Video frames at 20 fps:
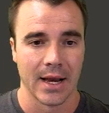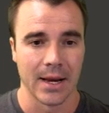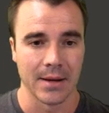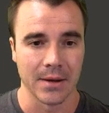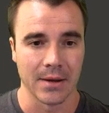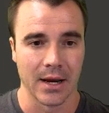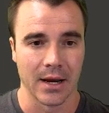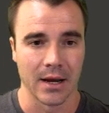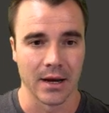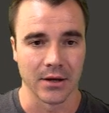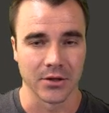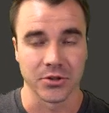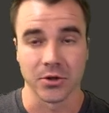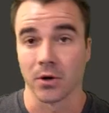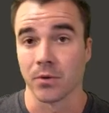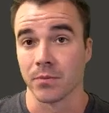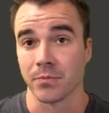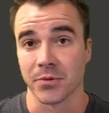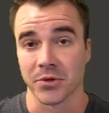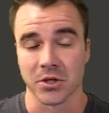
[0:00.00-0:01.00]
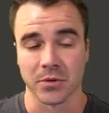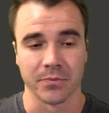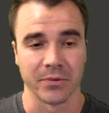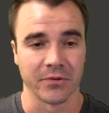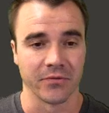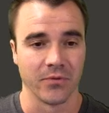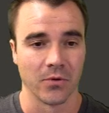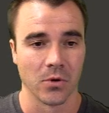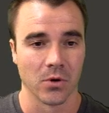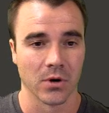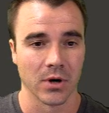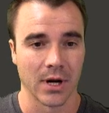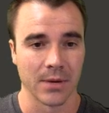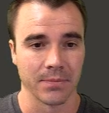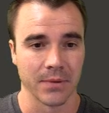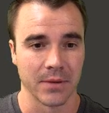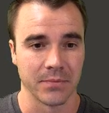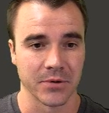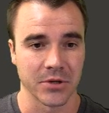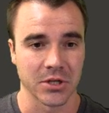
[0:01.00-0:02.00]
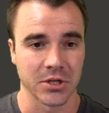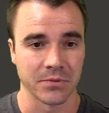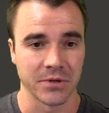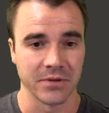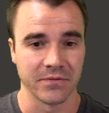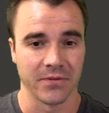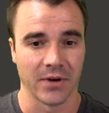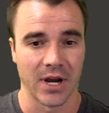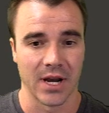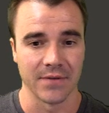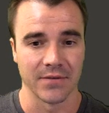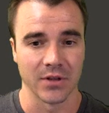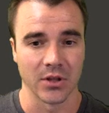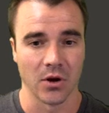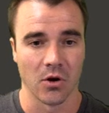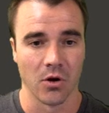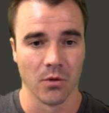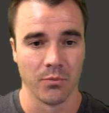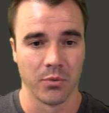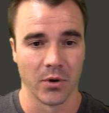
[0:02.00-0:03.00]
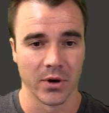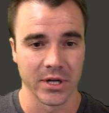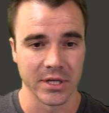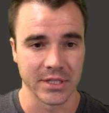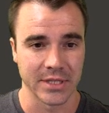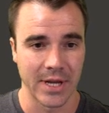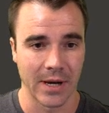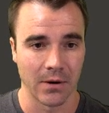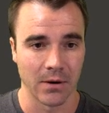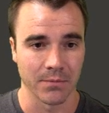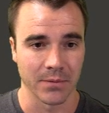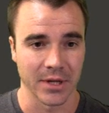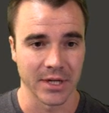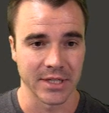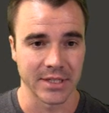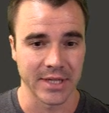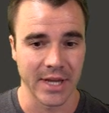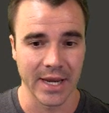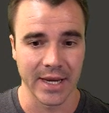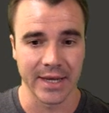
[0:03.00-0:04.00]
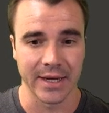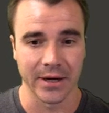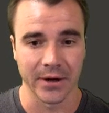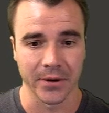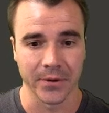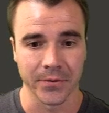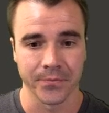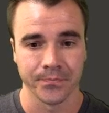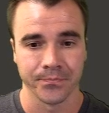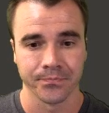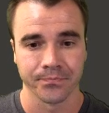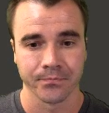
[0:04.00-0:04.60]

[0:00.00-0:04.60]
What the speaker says: With bishop b4. I played bishop g5, and the whole point is now I'm going to take here,